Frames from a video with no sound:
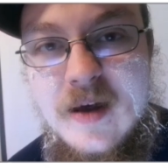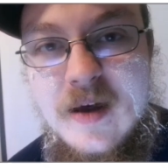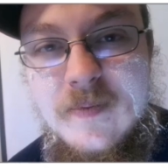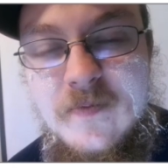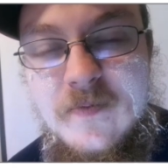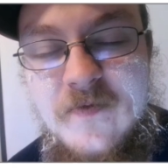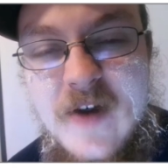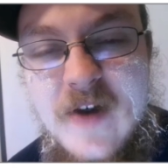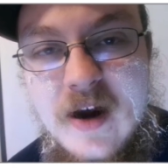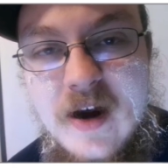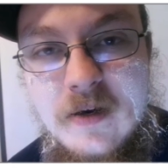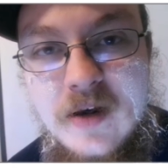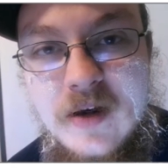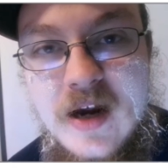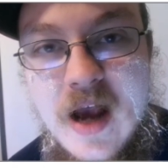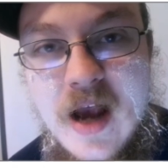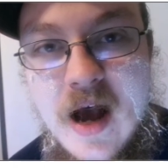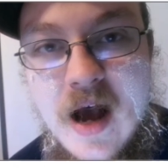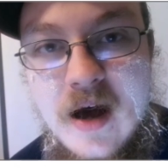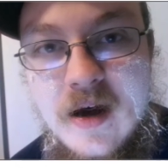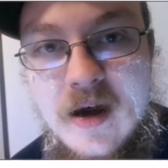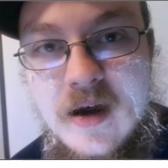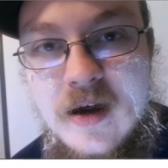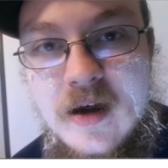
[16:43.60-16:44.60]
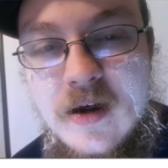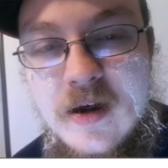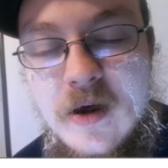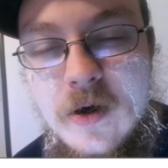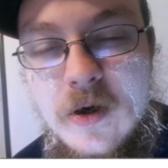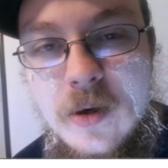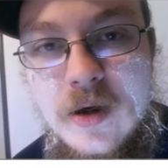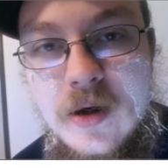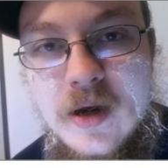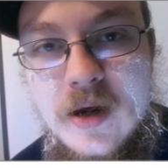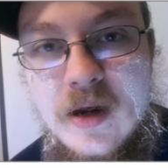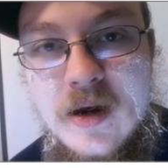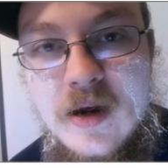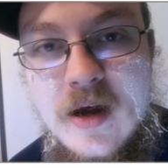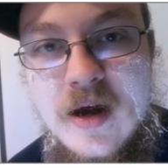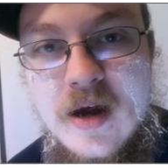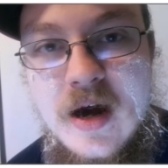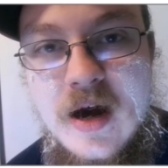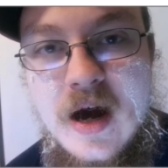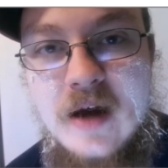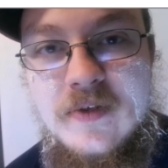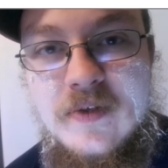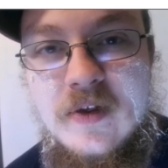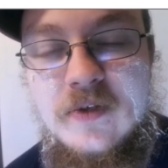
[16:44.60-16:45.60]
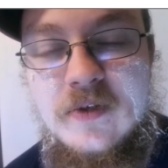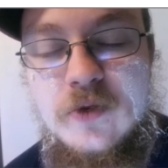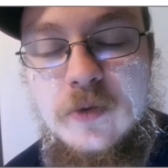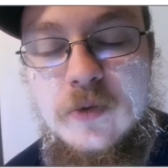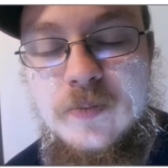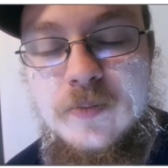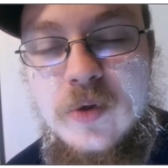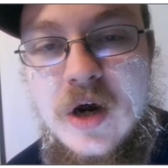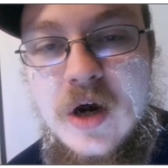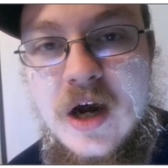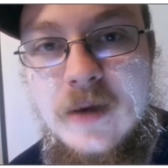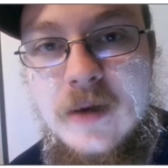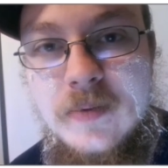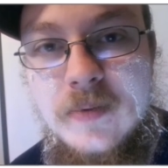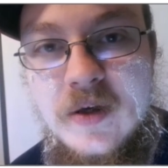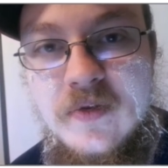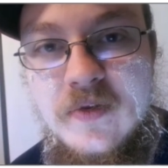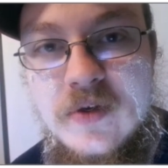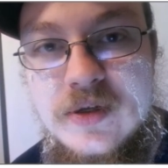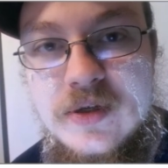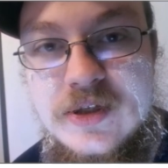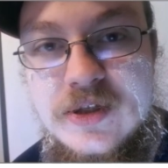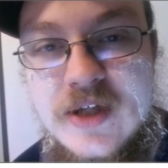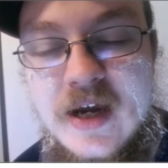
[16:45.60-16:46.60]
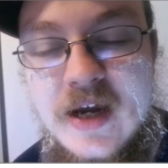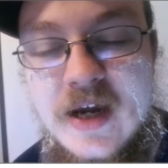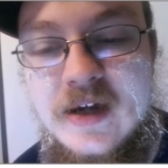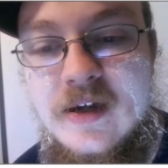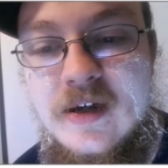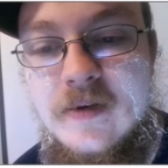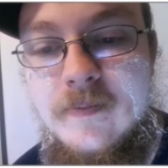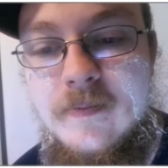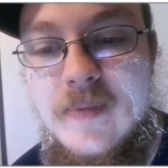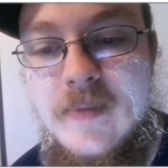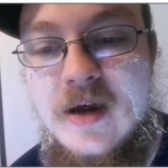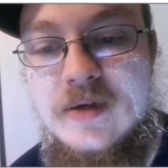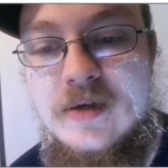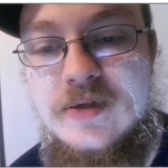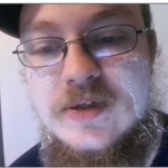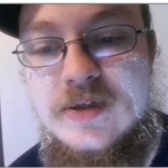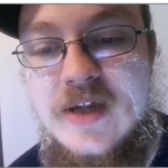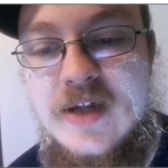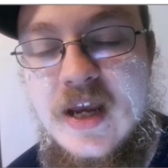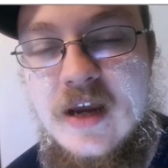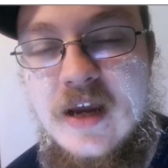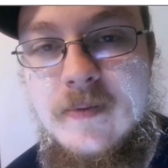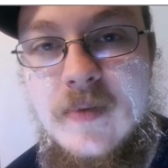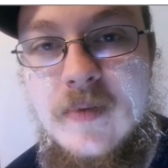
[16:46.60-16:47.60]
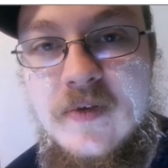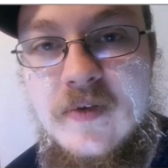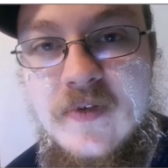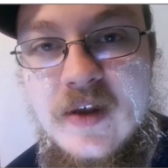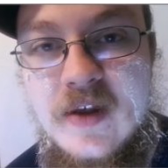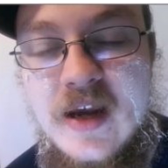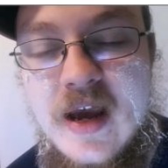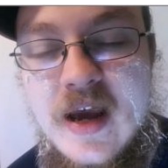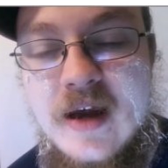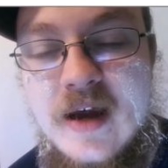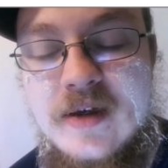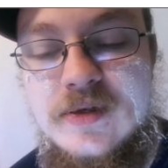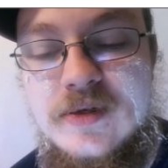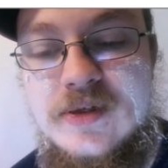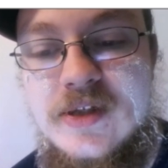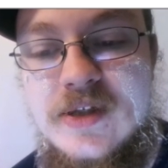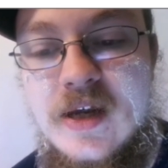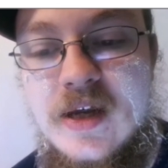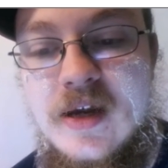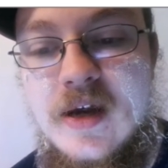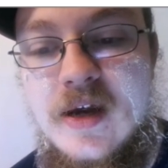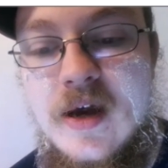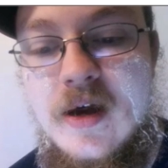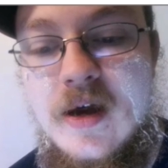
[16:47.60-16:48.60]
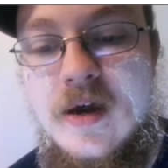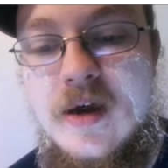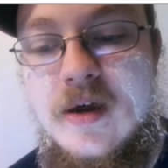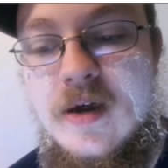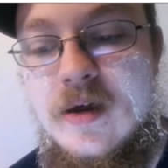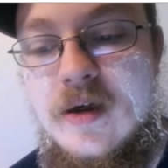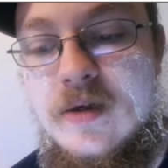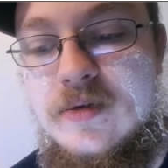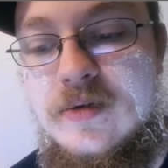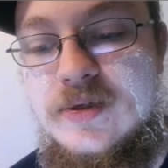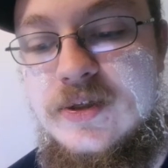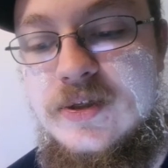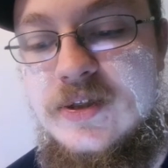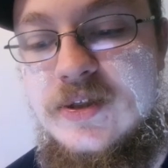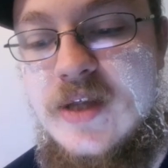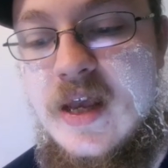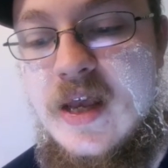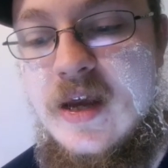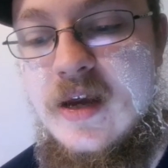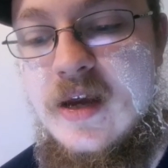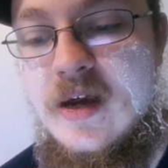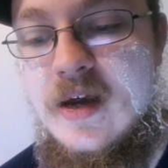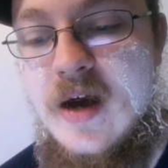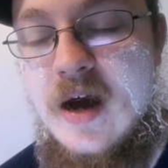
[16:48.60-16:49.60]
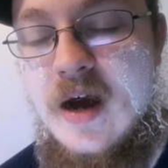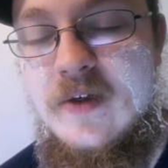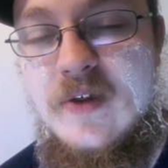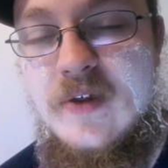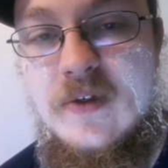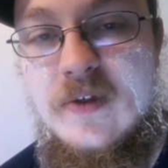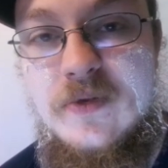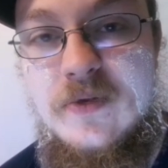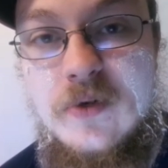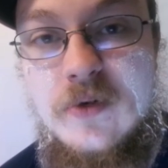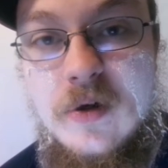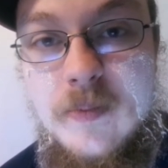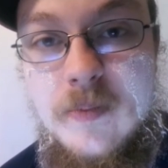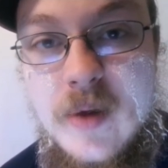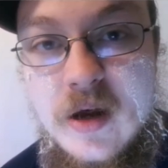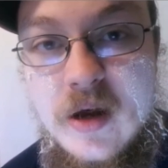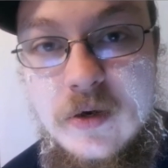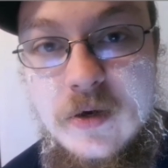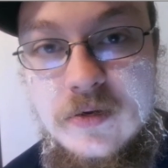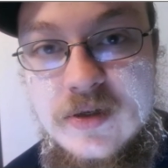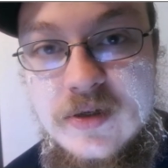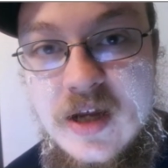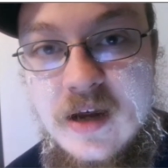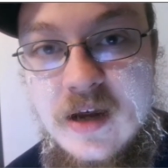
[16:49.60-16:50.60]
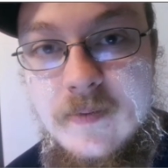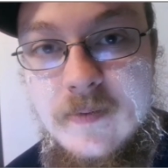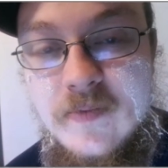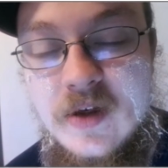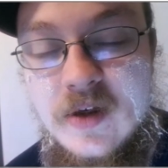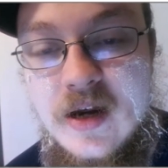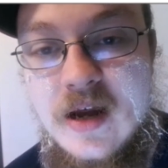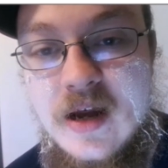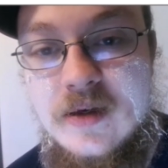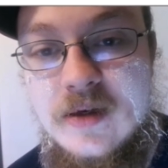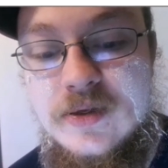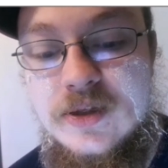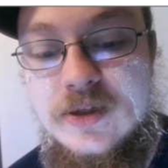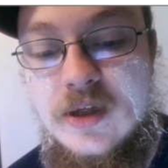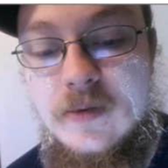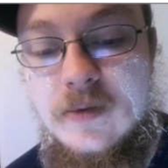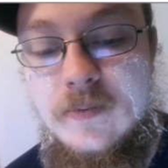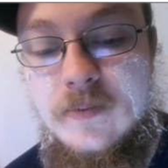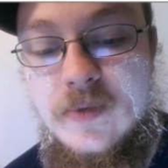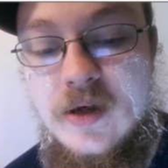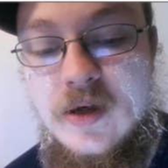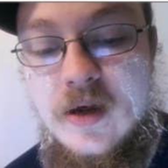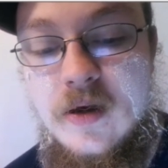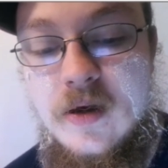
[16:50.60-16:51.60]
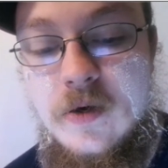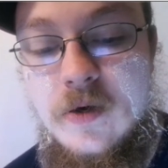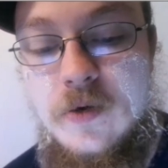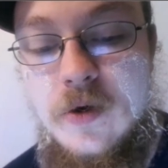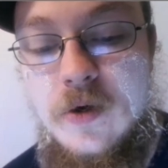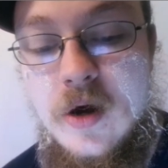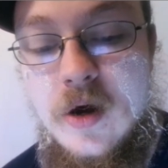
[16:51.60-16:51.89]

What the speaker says: am very high on, and I think they're probably the second best team in the ACC. I think they're a better team than SMU.